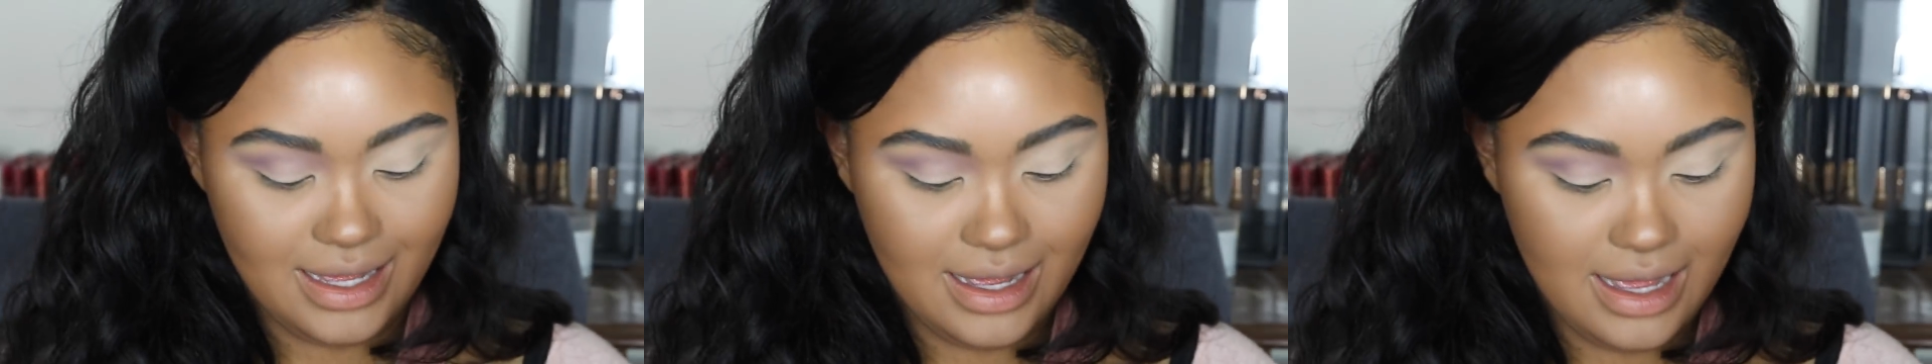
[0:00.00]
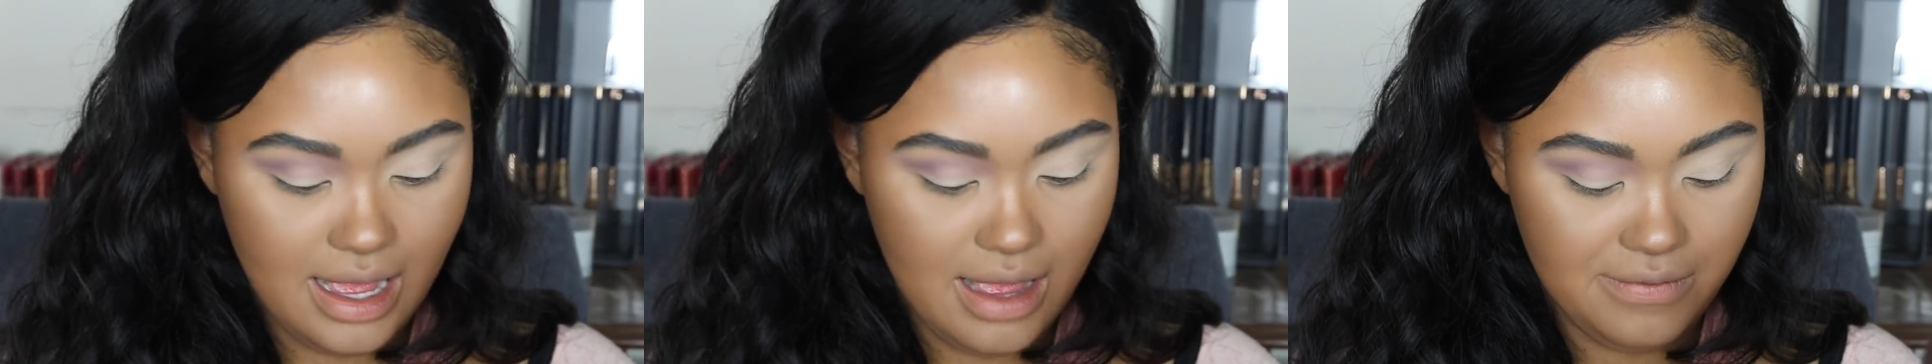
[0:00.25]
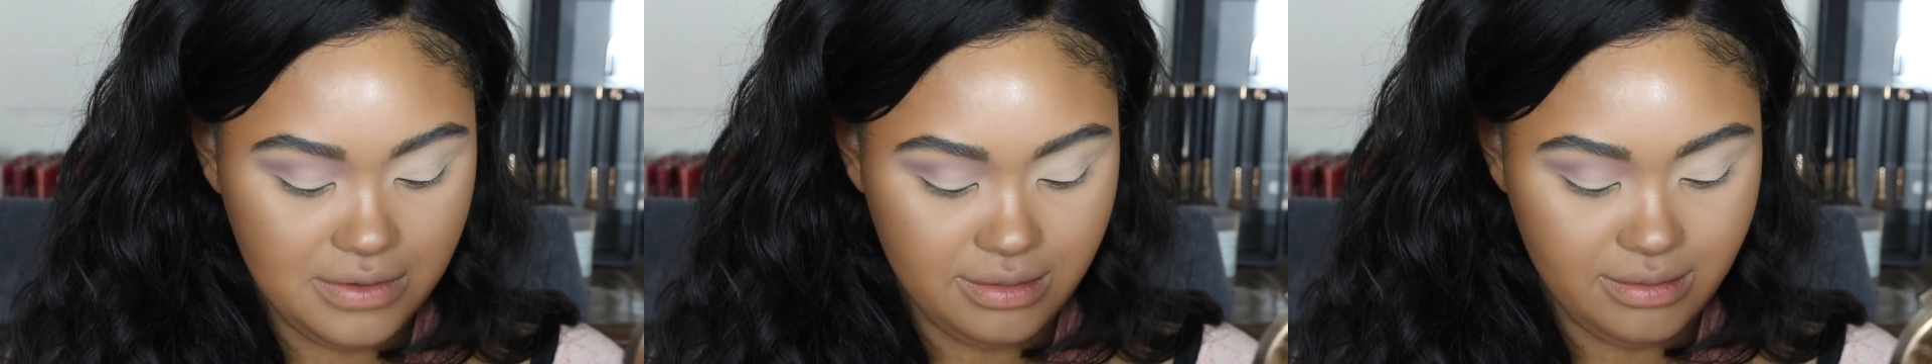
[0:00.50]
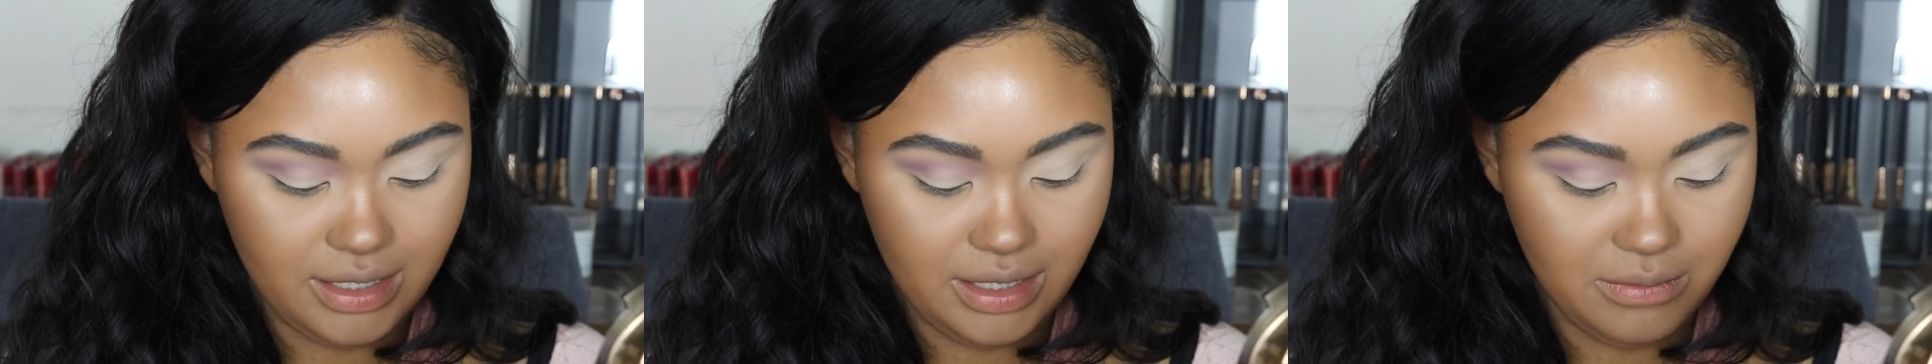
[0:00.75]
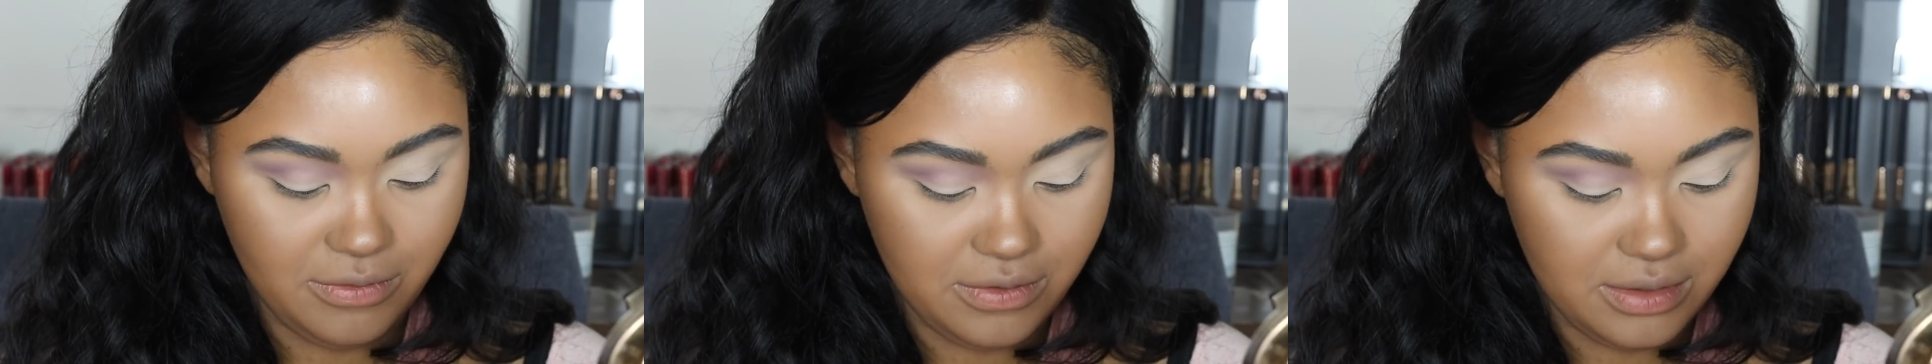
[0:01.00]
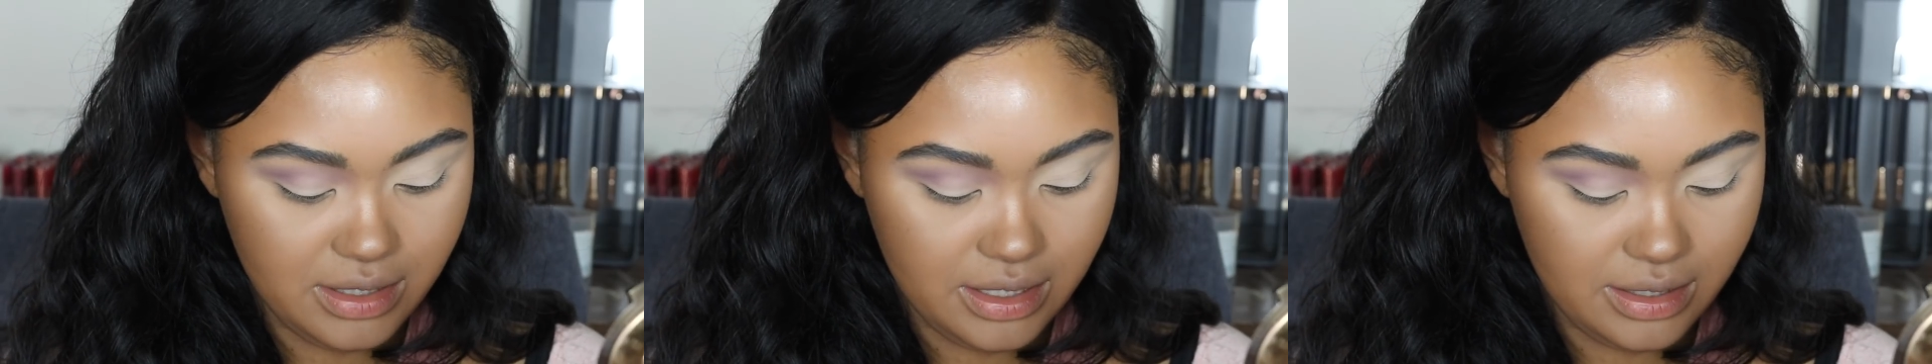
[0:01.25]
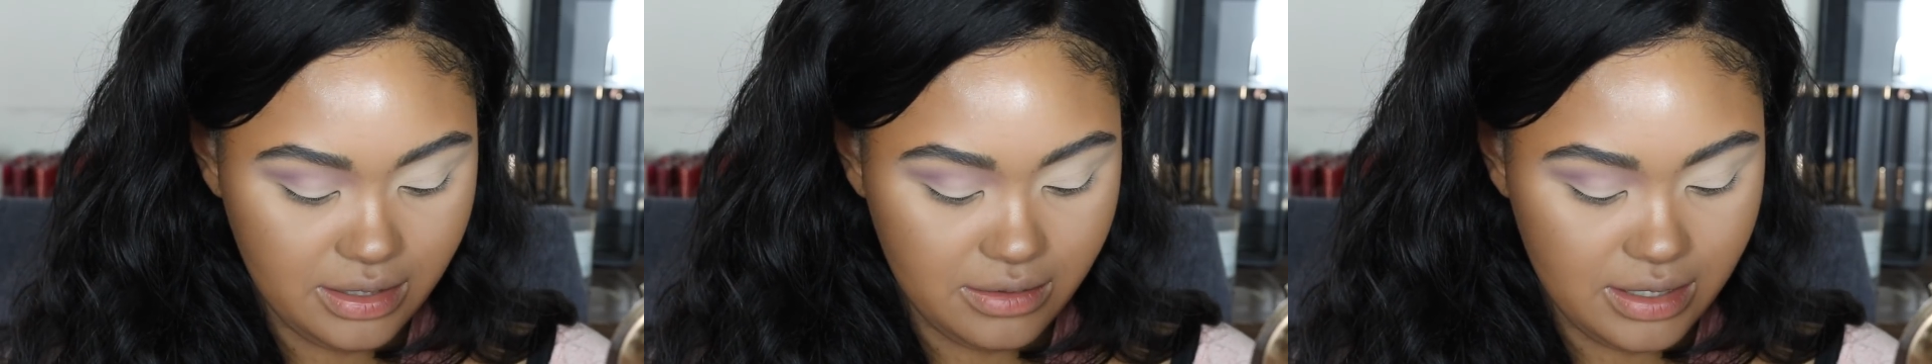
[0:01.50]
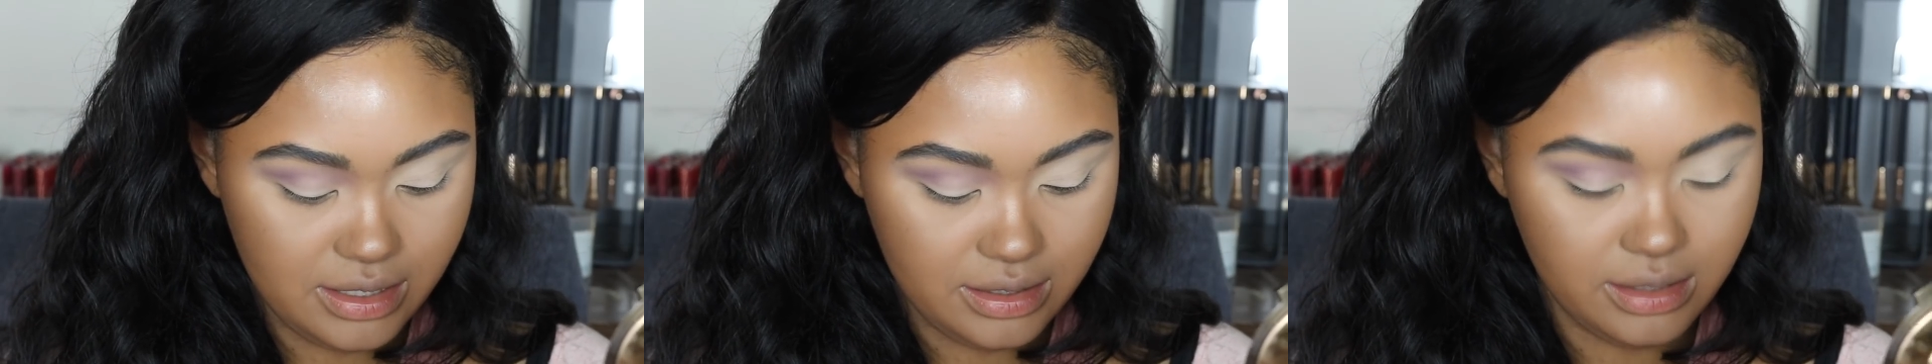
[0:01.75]
that I haven't seen before, nothing
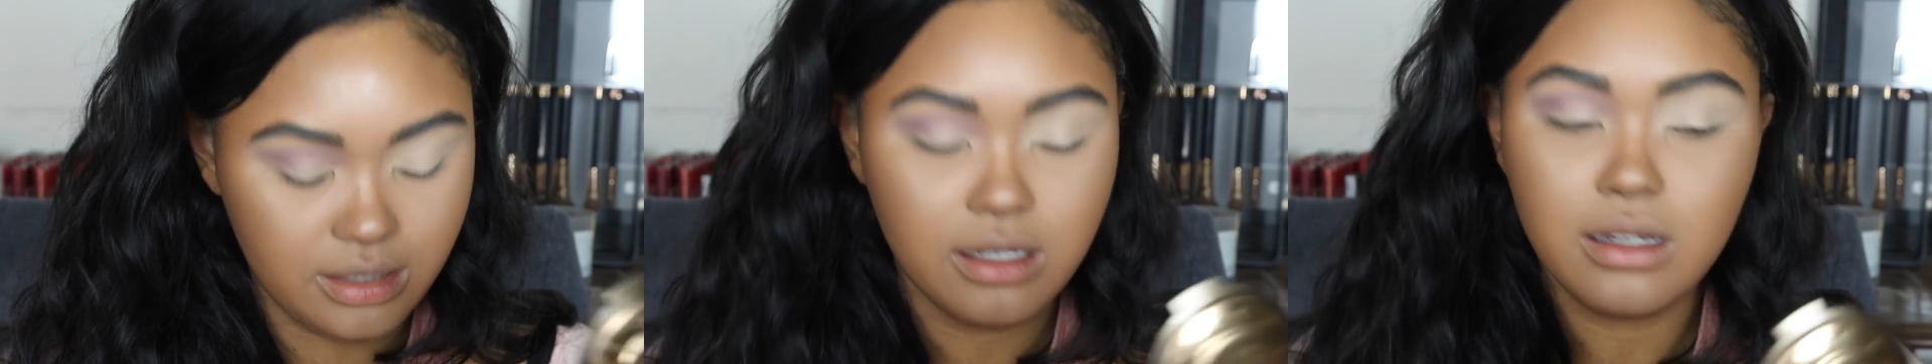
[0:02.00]
crazy.